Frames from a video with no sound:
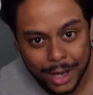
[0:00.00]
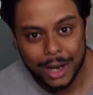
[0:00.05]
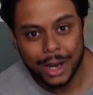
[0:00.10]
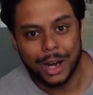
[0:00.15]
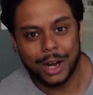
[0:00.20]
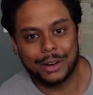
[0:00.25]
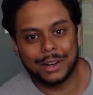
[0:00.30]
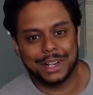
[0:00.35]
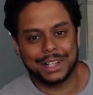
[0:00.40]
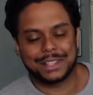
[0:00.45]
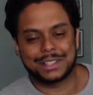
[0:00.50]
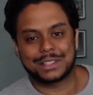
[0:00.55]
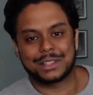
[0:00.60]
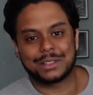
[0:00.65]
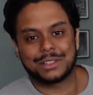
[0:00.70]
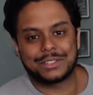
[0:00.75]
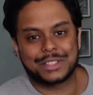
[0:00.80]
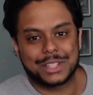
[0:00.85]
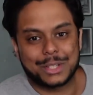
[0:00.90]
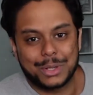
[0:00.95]
Alright, so
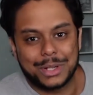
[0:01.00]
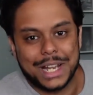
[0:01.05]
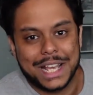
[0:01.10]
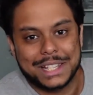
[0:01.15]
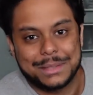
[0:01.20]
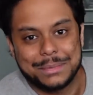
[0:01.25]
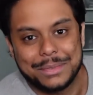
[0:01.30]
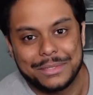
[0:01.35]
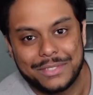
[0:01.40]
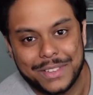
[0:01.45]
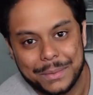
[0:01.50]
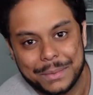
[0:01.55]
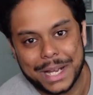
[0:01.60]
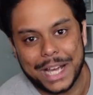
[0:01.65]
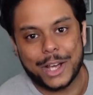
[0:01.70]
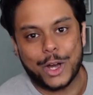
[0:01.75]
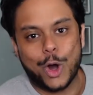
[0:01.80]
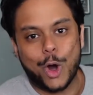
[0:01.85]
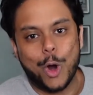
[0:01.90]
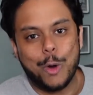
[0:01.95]
the screen has been flipped.
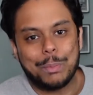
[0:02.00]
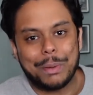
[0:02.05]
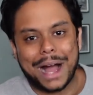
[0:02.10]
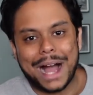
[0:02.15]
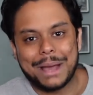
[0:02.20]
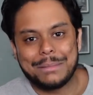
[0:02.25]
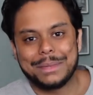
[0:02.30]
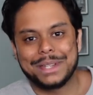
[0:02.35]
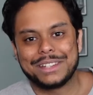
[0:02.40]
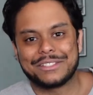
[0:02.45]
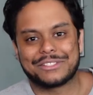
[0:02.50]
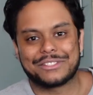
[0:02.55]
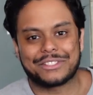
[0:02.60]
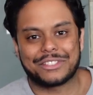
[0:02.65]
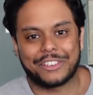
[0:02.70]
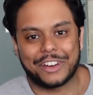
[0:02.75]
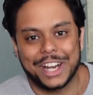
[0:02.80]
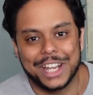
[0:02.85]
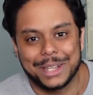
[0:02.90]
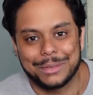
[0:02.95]
I hope I'm in
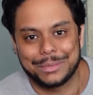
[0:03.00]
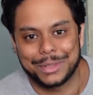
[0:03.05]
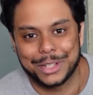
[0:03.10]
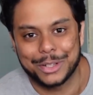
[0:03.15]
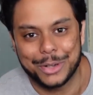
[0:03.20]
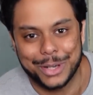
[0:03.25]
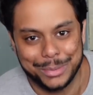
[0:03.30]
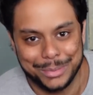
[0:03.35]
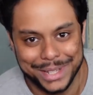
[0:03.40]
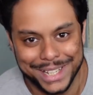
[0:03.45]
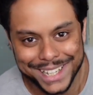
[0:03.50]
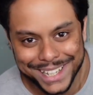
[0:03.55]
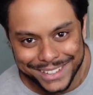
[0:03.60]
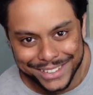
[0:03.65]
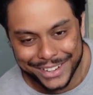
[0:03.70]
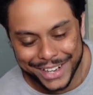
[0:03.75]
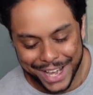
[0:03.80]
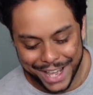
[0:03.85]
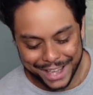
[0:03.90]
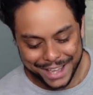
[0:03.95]
frame, you know what I mean?
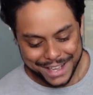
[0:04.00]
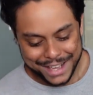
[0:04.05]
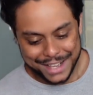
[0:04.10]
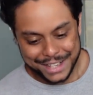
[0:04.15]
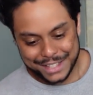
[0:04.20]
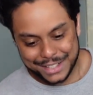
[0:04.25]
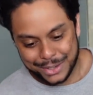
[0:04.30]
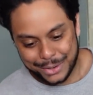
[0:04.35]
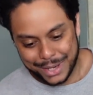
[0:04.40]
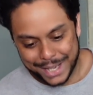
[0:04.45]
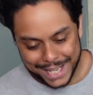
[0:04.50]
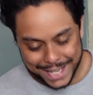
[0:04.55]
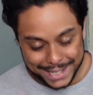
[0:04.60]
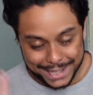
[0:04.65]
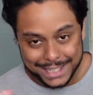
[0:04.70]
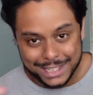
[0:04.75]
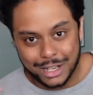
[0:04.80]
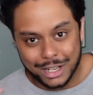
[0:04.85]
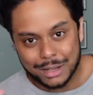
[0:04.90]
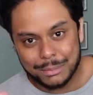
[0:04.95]
Okay, so again,
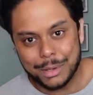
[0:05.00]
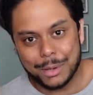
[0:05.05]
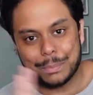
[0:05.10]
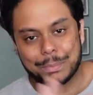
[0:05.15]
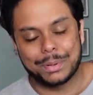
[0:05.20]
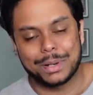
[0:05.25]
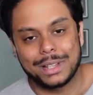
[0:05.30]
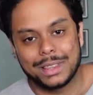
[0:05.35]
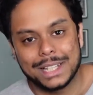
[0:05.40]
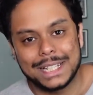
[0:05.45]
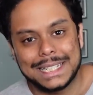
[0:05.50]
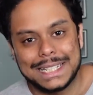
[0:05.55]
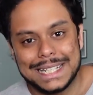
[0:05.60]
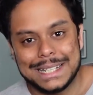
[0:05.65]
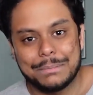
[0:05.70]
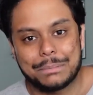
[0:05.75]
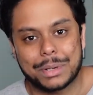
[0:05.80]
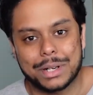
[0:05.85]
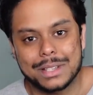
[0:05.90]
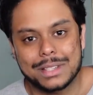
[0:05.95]
let's talk about
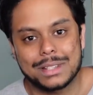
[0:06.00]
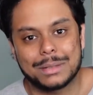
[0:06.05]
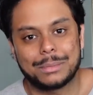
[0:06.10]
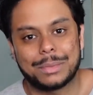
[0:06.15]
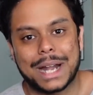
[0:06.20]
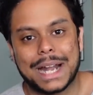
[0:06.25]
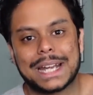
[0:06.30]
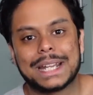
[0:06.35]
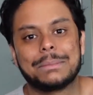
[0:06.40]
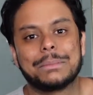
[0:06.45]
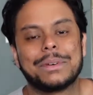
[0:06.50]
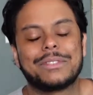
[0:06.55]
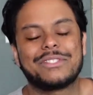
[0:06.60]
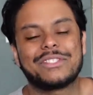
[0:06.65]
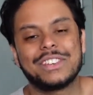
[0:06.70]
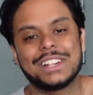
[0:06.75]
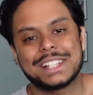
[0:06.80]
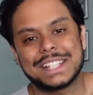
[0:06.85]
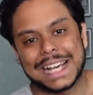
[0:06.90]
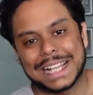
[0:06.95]
LinkedIn personal branding, but
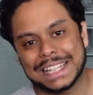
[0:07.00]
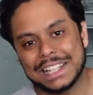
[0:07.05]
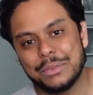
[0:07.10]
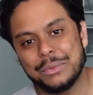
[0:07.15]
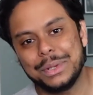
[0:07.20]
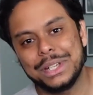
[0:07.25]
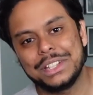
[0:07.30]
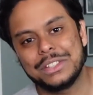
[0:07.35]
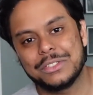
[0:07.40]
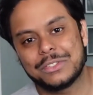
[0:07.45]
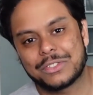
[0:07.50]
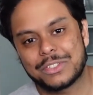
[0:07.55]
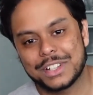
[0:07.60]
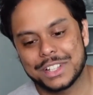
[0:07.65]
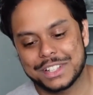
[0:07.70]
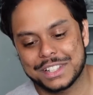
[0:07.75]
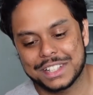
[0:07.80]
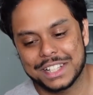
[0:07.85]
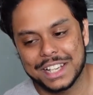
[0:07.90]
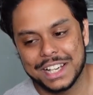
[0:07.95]
first, I think we need to
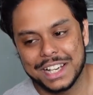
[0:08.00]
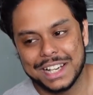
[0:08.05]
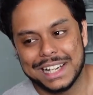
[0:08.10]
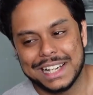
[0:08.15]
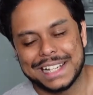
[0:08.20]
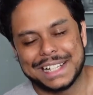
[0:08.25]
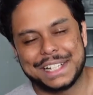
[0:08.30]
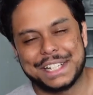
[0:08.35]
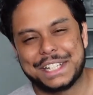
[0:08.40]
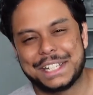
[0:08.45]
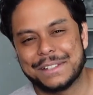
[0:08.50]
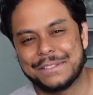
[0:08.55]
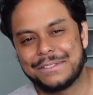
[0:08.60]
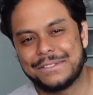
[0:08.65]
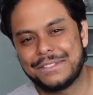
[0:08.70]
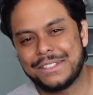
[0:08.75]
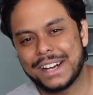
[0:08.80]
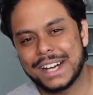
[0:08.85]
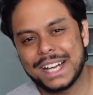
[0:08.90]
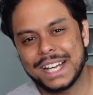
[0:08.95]
first
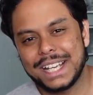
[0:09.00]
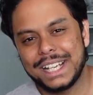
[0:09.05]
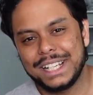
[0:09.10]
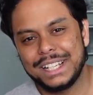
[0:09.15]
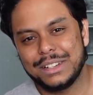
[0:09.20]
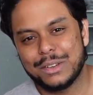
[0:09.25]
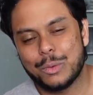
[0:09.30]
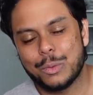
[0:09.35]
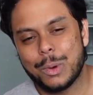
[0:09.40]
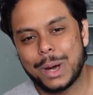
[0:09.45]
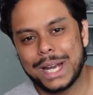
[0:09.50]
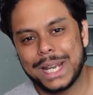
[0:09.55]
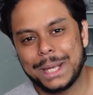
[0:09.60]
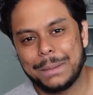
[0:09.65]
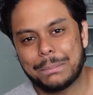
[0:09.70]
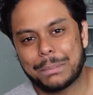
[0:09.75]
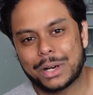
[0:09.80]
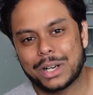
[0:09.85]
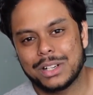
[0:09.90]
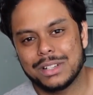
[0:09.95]
define what
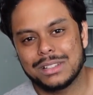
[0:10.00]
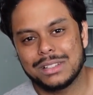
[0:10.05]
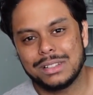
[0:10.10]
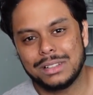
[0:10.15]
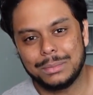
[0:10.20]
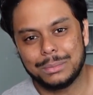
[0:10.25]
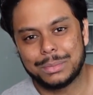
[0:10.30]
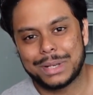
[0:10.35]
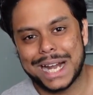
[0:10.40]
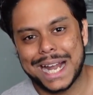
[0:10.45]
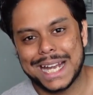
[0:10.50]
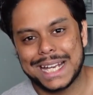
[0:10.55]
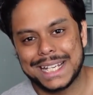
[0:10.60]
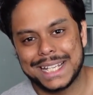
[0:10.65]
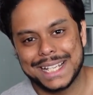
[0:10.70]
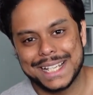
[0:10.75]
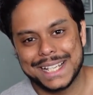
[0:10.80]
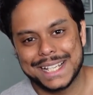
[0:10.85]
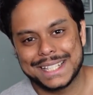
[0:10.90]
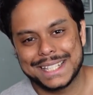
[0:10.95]
a personal brand
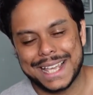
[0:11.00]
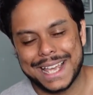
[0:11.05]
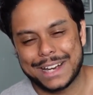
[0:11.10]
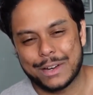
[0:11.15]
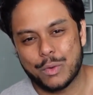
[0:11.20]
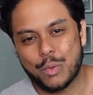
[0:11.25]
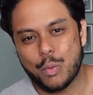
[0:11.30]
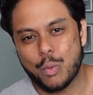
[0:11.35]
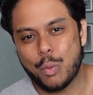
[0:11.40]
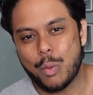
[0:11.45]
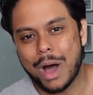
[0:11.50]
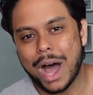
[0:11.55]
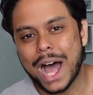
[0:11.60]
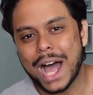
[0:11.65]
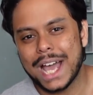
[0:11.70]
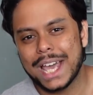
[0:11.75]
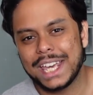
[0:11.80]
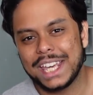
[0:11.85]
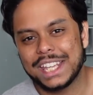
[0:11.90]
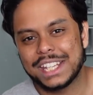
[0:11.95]
is and
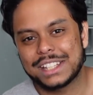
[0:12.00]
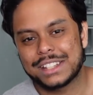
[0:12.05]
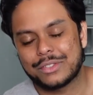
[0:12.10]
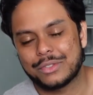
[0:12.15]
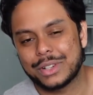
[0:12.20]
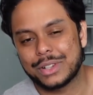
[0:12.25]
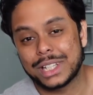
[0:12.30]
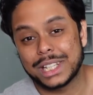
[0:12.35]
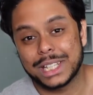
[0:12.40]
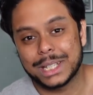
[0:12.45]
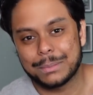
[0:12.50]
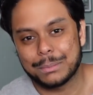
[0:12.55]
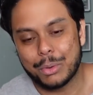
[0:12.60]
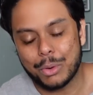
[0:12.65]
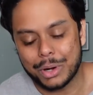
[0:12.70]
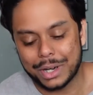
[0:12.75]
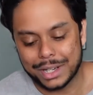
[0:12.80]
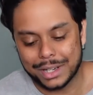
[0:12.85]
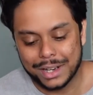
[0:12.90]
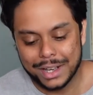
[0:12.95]
why it's really
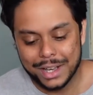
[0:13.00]
important.